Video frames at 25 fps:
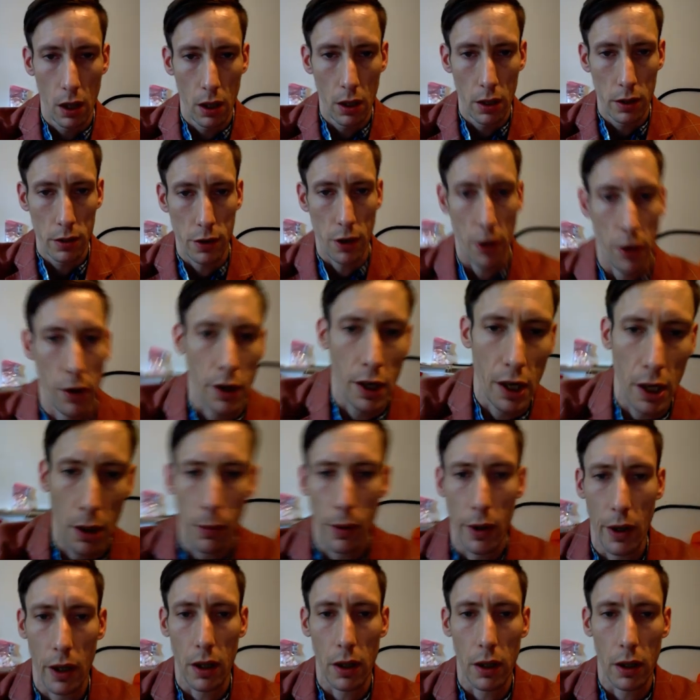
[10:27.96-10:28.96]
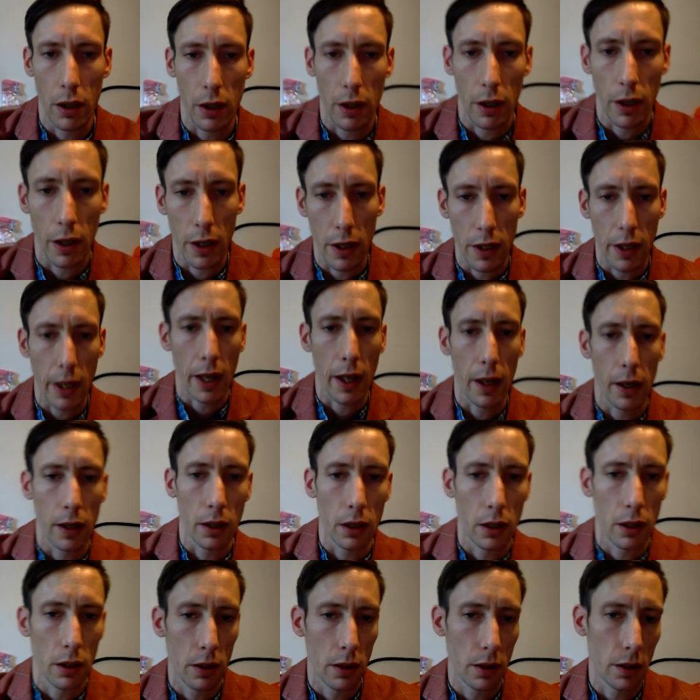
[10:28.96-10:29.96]
So here we are
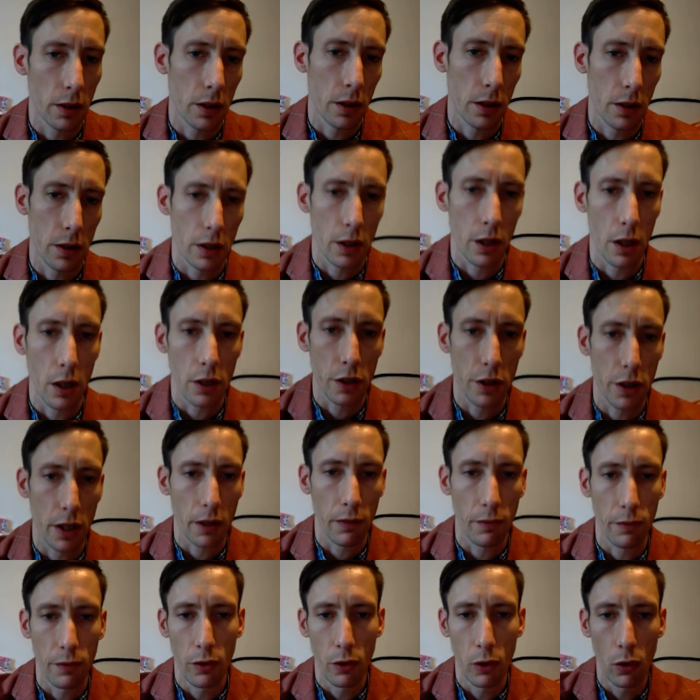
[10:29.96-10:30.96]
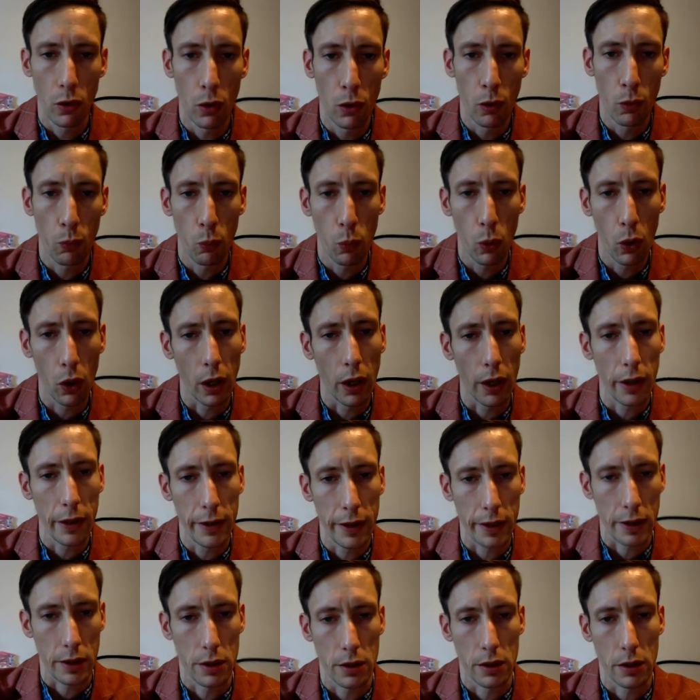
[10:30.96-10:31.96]
again, searching for wallet
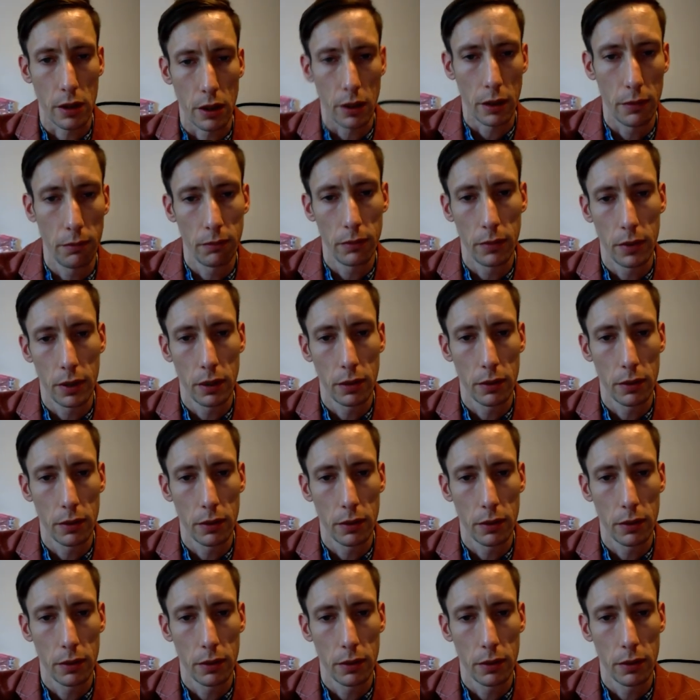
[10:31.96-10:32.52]
this time.